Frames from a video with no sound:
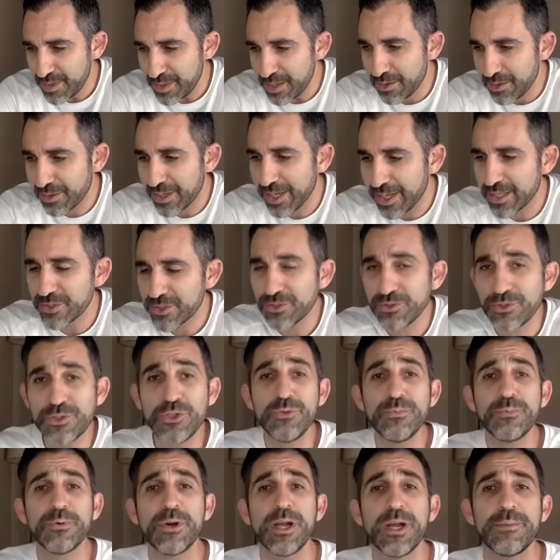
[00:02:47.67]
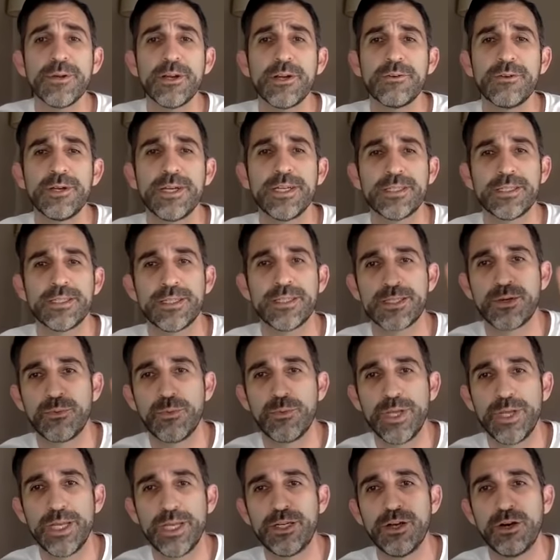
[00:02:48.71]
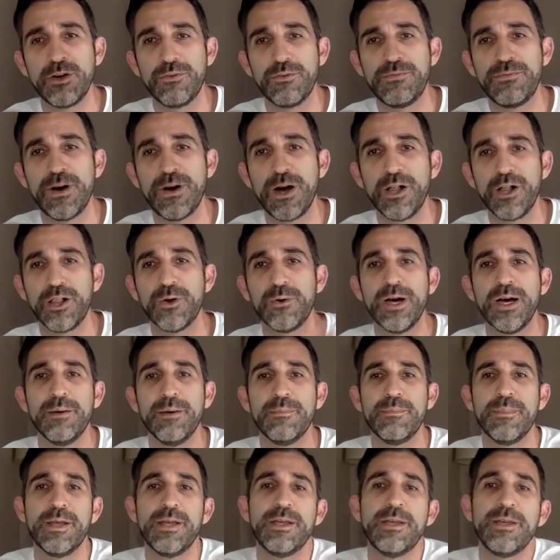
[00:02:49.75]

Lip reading: Okay, so 2 primary reasons that we don't follow up.